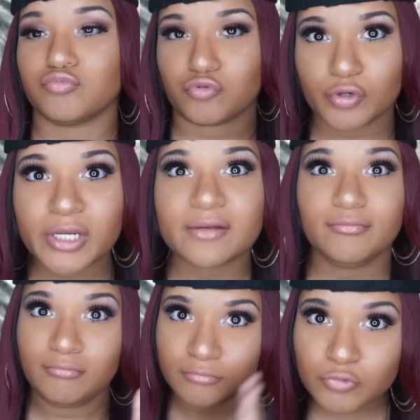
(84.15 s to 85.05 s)
read
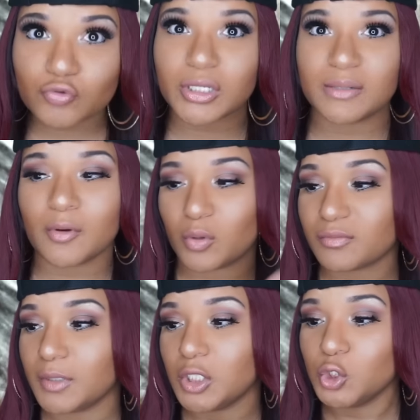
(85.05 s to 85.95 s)
through the email
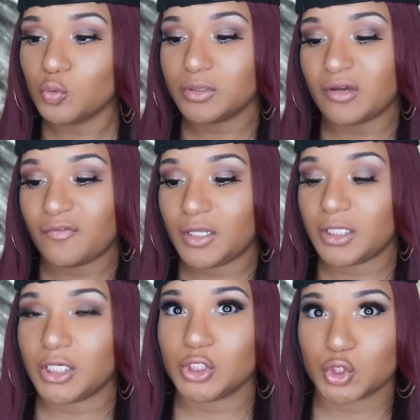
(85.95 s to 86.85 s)
with me, you will
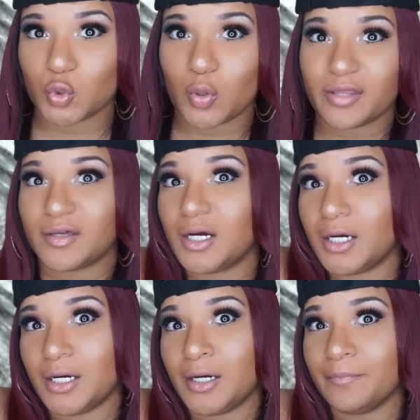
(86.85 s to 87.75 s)
definitely enjoy
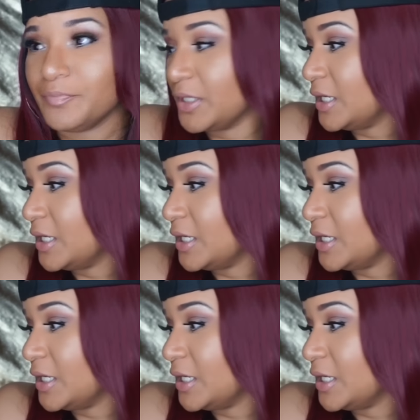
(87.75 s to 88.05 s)
the